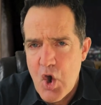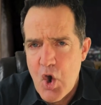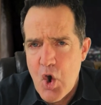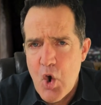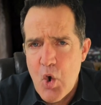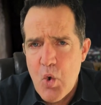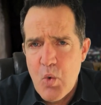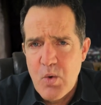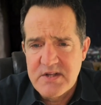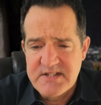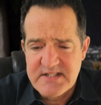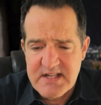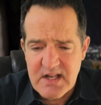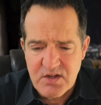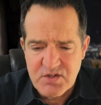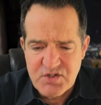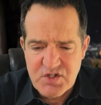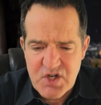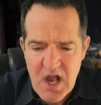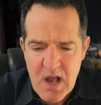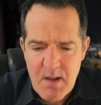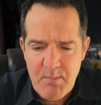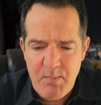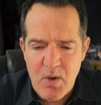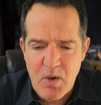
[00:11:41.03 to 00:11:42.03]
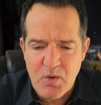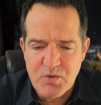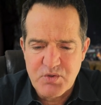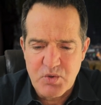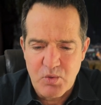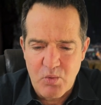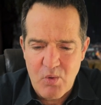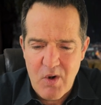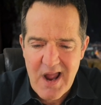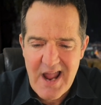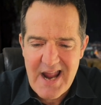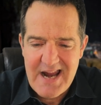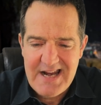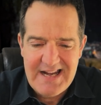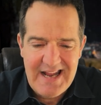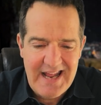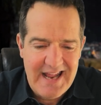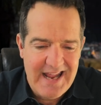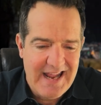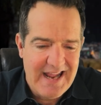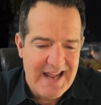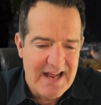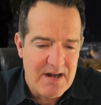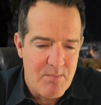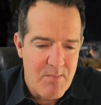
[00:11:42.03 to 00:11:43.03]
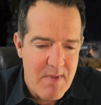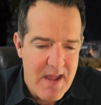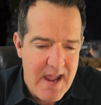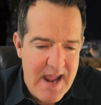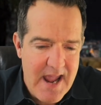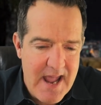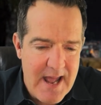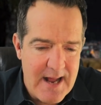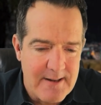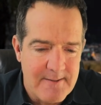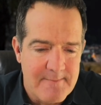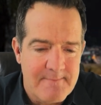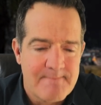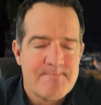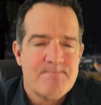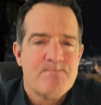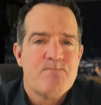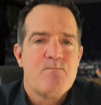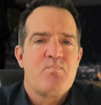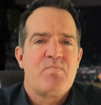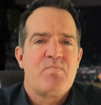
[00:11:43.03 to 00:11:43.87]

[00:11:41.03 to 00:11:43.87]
who was El Chapo's right hand man.